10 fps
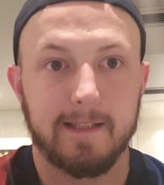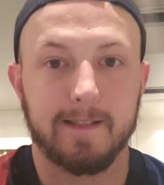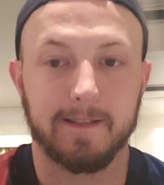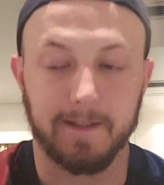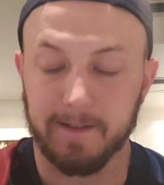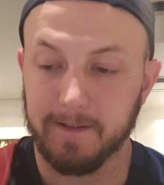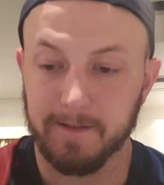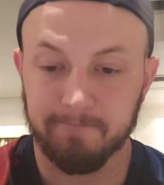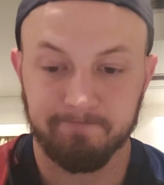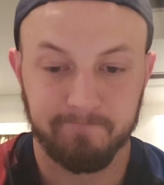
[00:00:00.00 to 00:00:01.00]

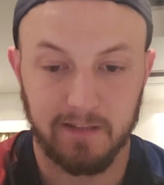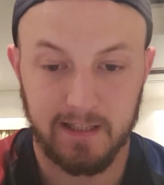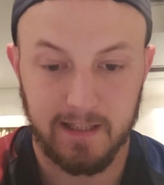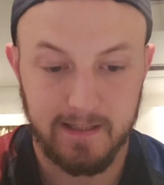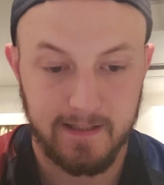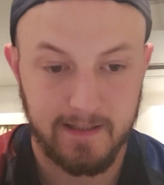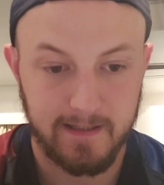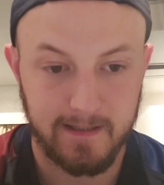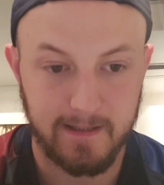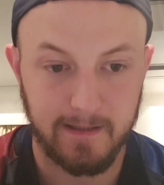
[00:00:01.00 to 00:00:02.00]
So yeah, guys,
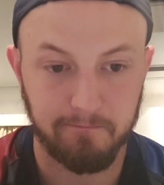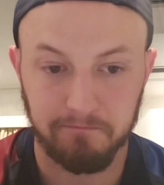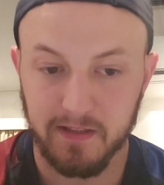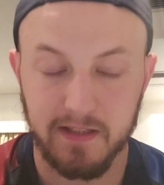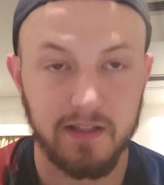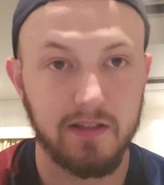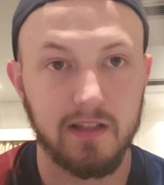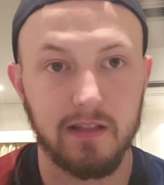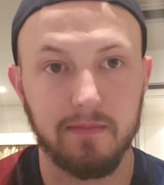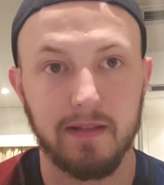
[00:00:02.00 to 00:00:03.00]
continue
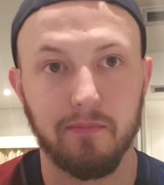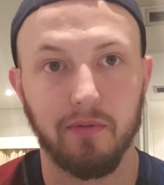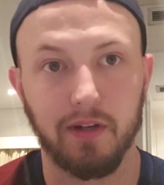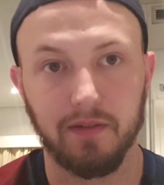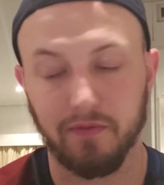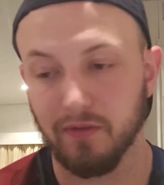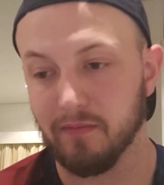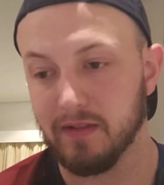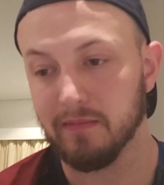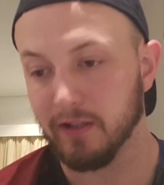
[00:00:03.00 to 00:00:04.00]
to be in prayer for
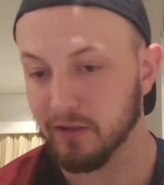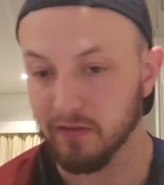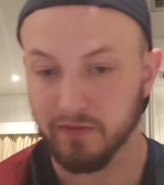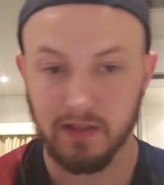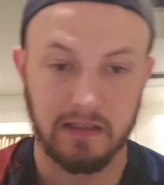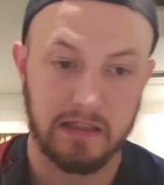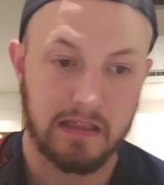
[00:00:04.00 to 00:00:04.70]
me and my girlfriend,